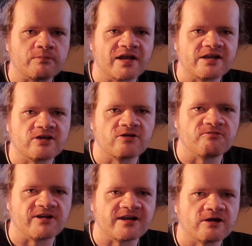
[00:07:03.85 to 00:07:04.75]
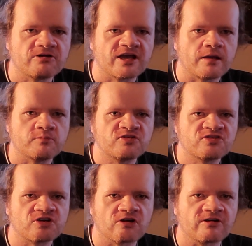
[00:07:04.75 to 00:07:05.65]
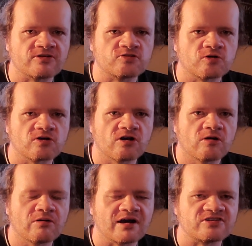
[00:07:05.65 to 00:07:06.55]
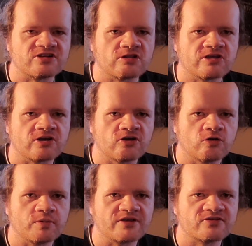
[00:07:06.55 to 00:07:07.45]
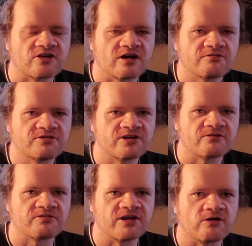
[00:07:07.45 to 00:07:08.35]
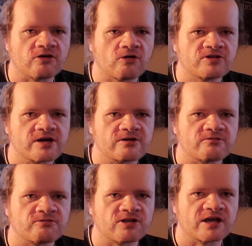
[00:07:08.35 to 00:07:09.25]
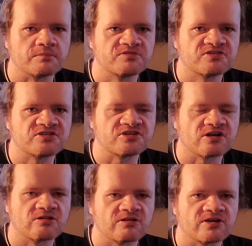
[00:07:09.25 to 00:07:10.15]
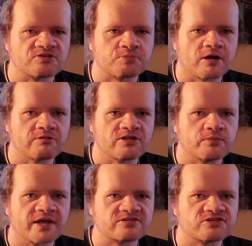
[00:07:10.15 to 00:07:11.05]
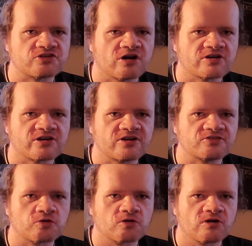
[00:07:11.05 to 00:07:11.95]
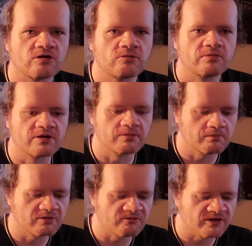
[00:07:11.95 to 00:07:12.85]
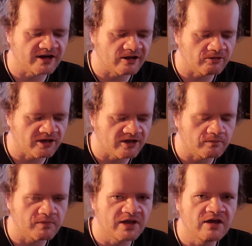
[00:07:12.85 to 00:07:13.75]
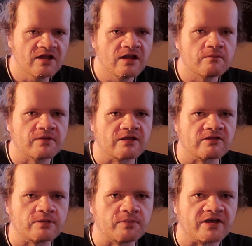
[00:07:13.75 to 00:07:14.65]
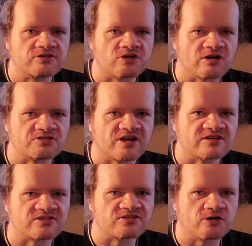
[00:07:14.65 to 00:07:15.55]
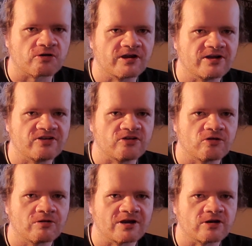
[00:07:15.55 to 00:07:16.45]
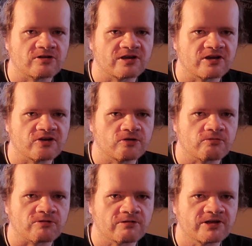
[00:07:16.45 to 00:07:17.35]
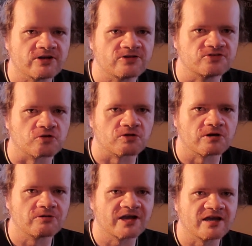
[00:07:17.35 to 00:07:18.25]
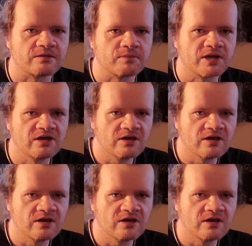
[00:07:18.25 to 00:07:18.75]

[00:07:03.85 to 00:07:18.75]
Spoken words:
many good video games starring Zorro. I still think Ubisoft, if they don't go down in flames, still is probably the best shot at a Zorro video game. Mainly based on Assassin's Creed 2. I know they could do a really good Zorro game.